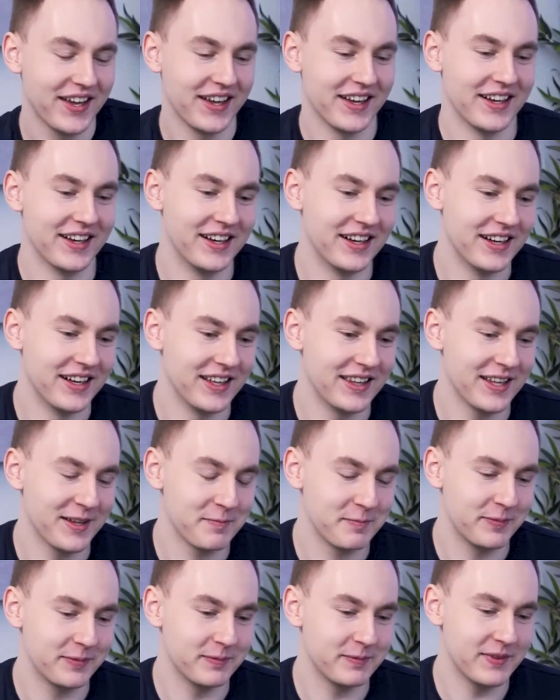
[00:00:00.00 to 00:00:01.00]
that
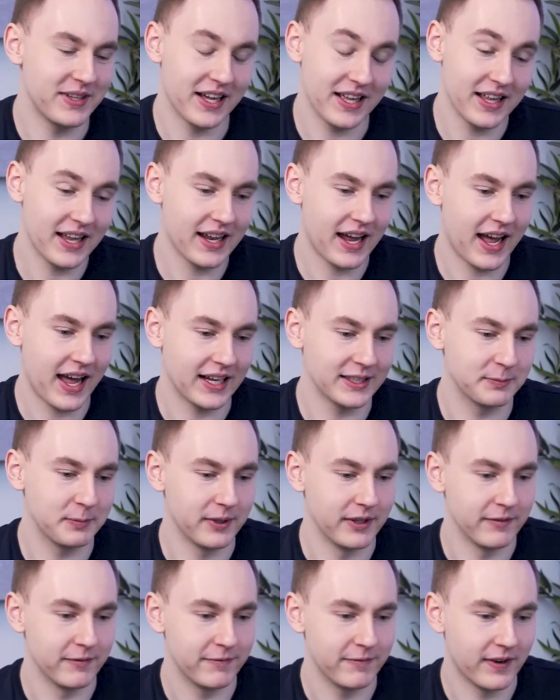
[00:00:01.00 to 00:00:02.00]
has
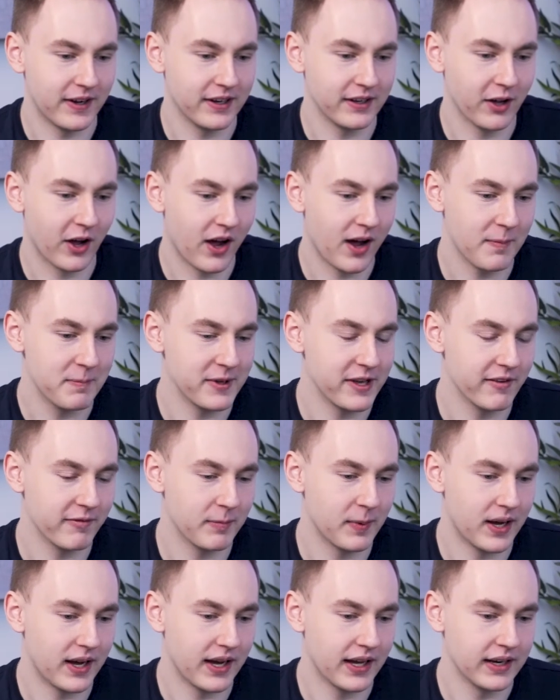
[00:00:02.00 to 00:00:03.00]
been fun hobby of
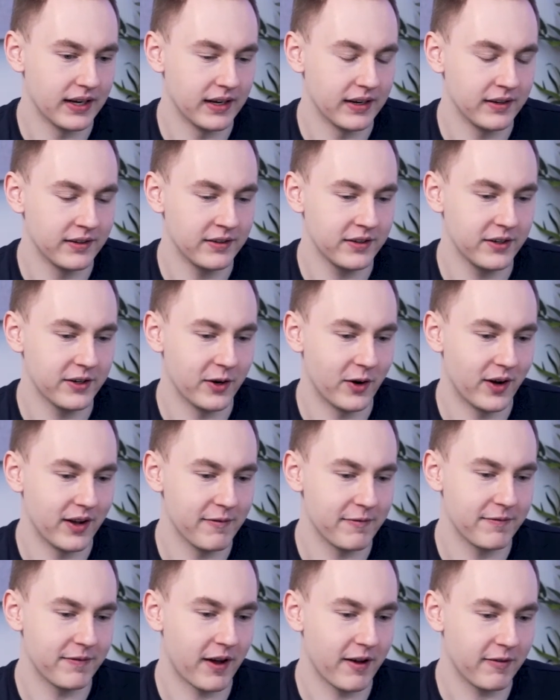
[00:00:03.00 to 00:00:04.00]
mine, and
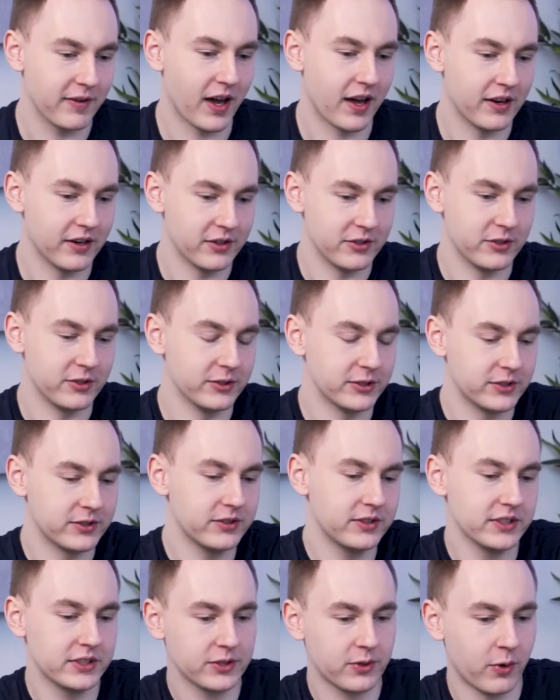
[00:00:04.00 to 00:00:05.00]
I've got introduced
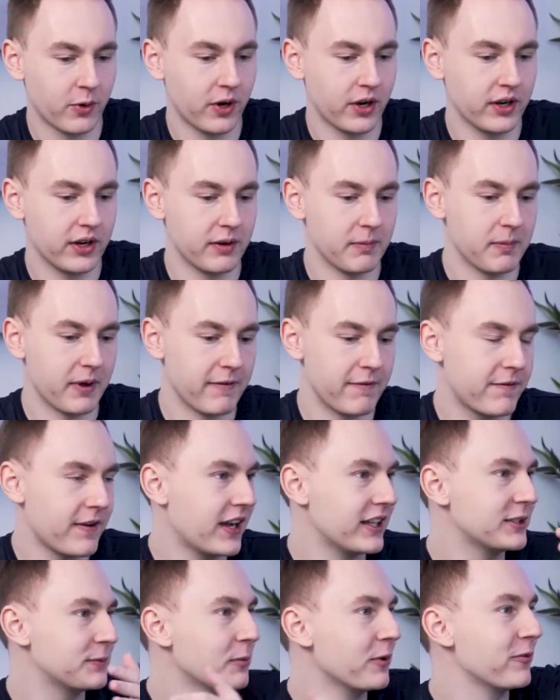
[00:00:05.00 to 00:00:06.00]
to Discord, and my
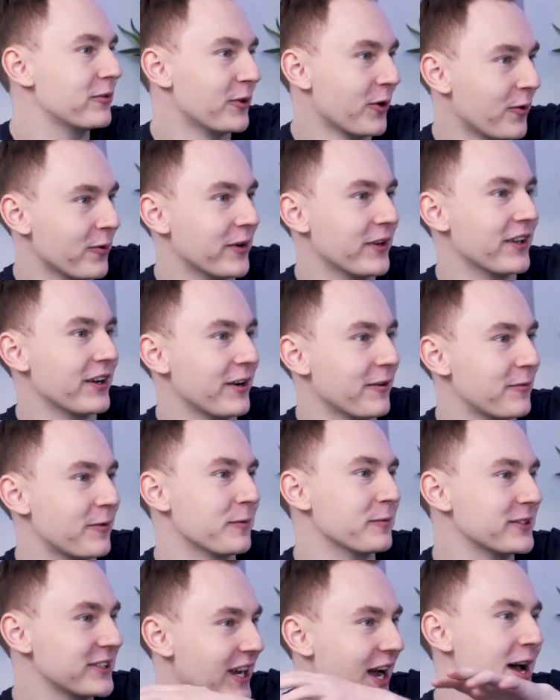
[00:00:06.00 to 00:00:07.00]
friends moved over there
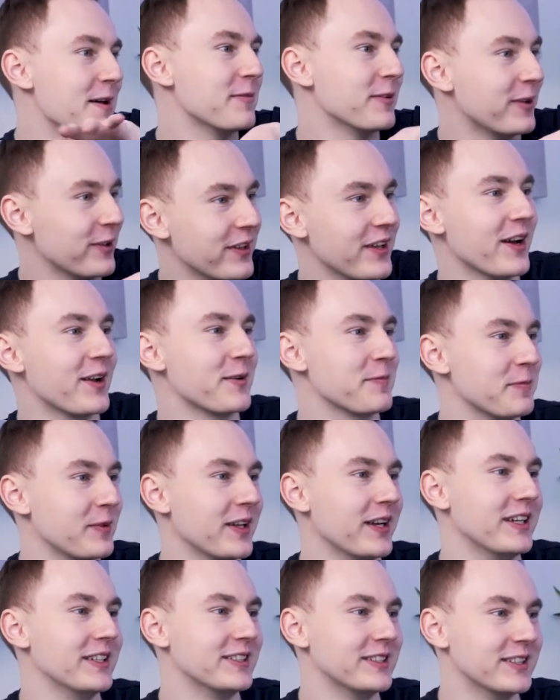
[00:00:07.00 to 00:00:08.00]
from Skype and all the other
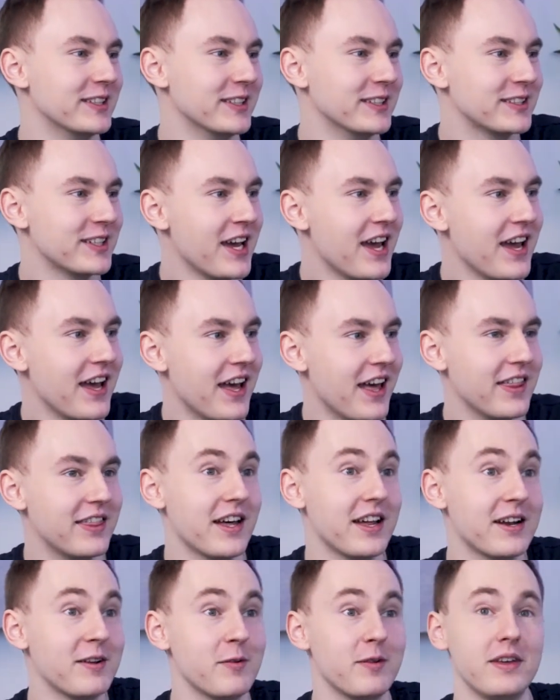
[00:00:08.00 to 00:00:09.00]
places, and
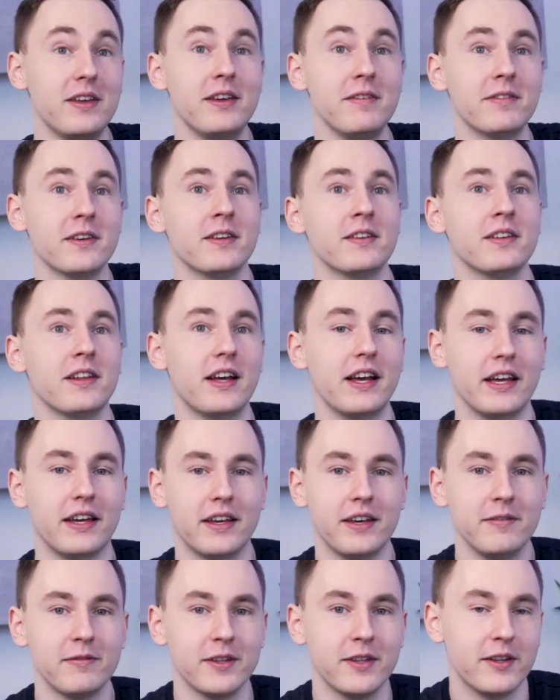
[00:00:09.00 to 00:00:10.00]
then even
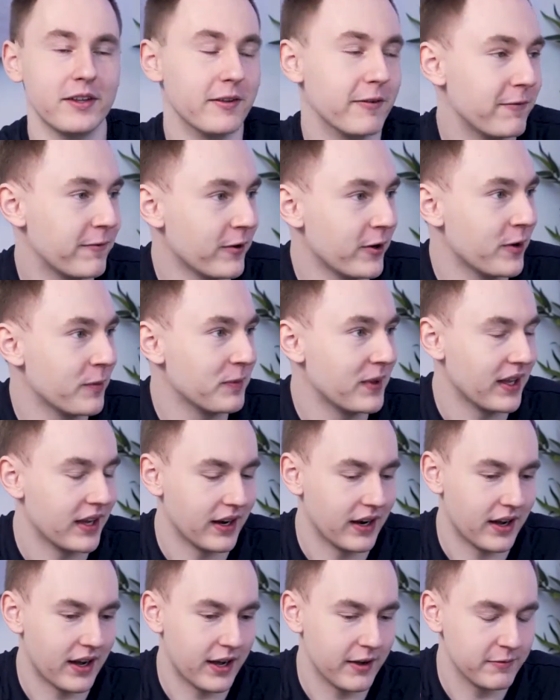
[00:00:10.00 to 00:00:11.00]
in the firm
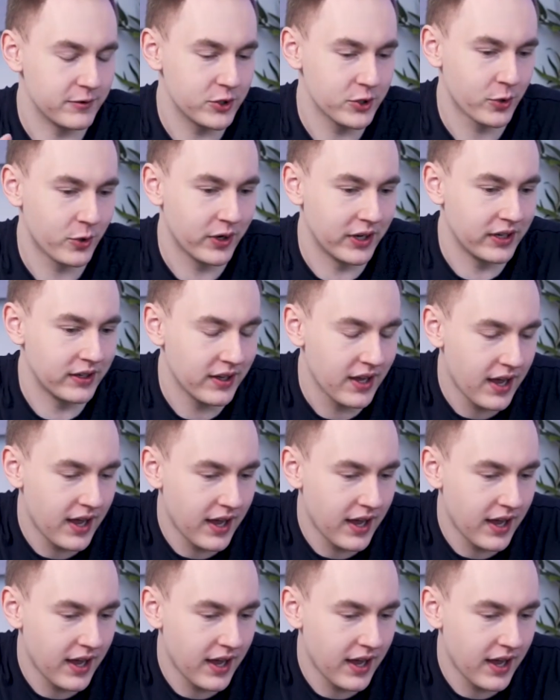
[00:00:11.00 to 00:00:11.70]
that I've joined.